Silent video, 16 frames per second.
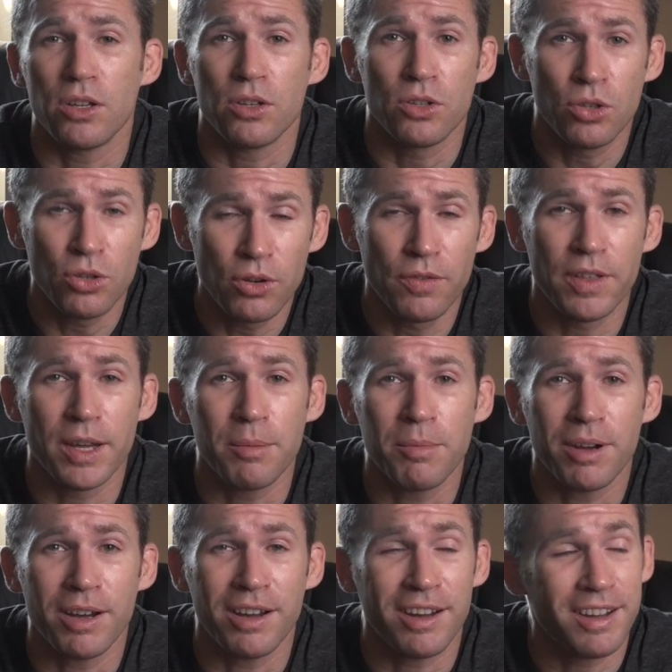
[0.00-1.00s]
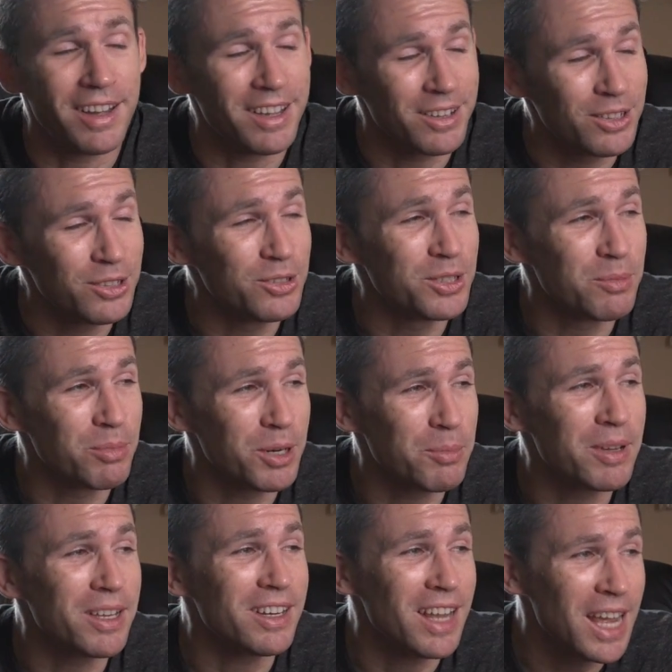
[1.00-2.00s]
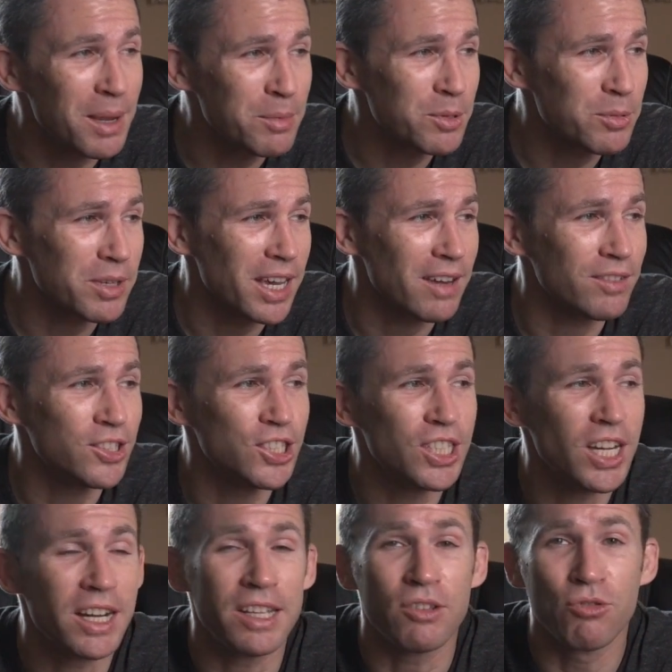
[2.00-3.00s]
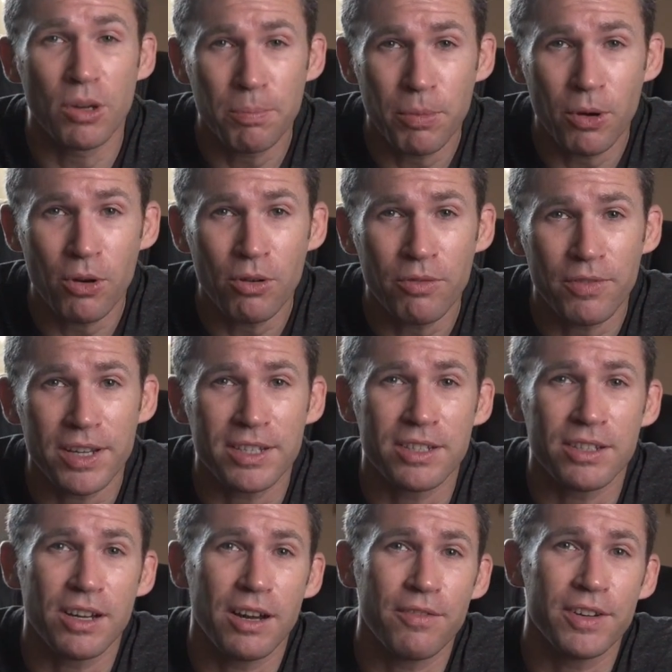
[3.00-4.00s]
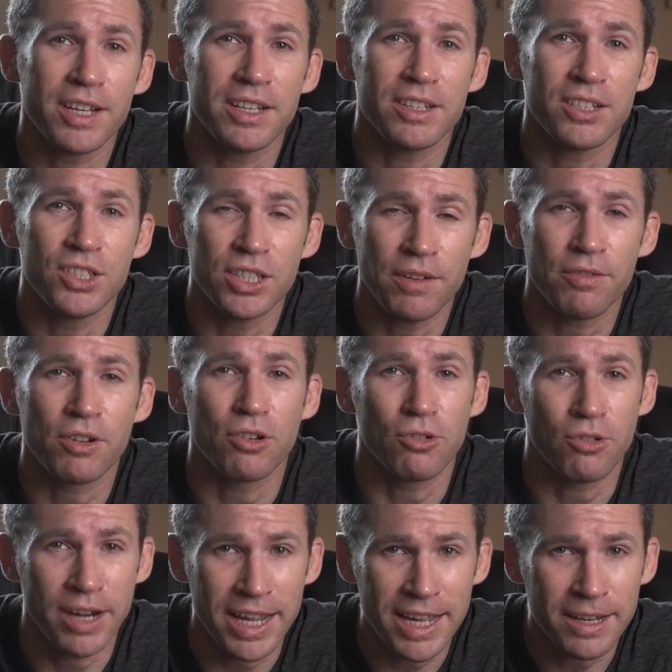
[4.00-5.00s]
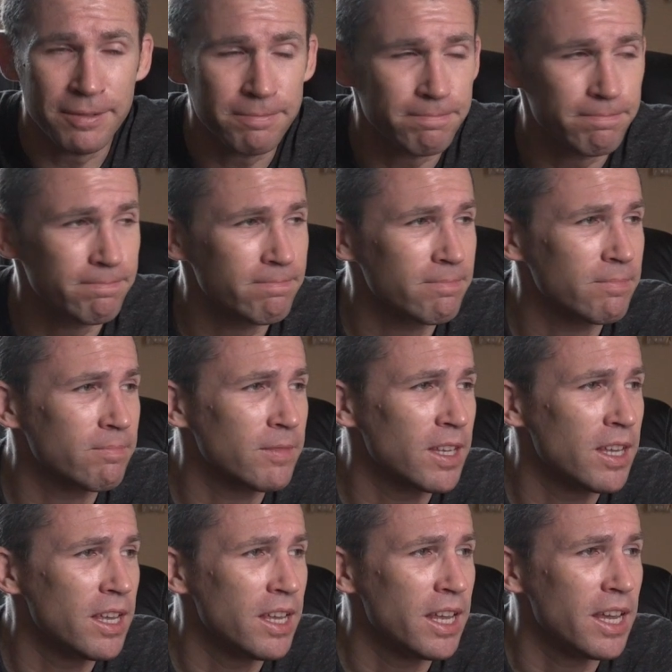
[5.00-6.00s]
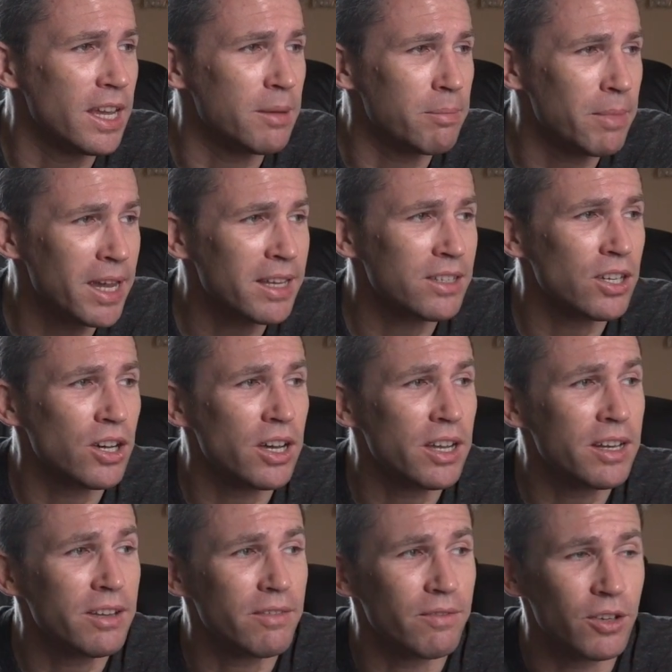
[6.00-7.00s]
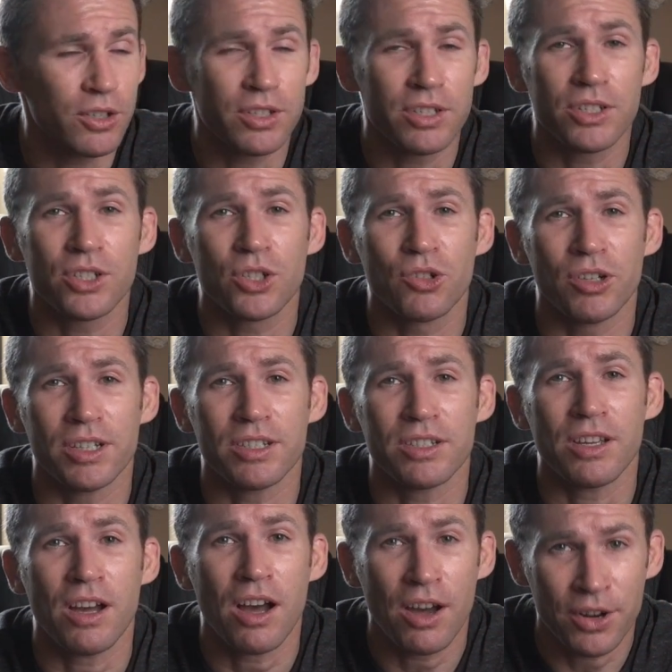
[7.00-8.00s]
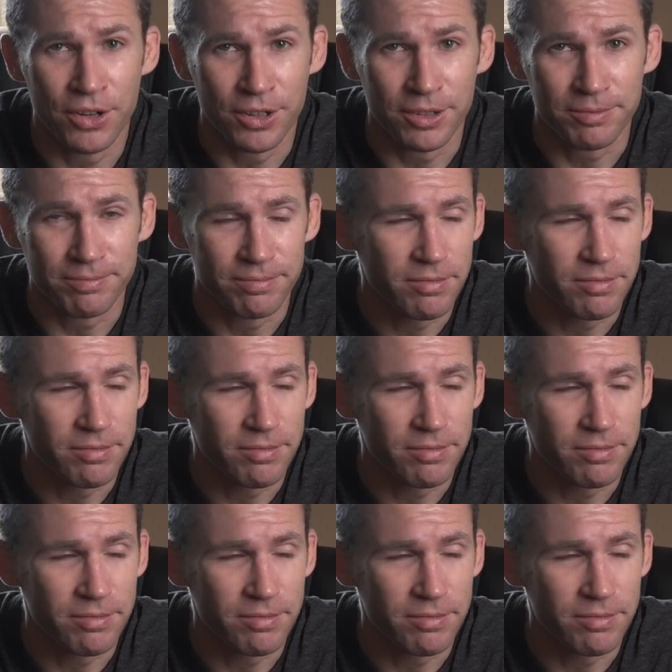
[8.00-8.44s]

2 of them include some pretty big names. We have Gianni Grippo facing off against Jeff Curran, and Megaton versus Chris Hauter.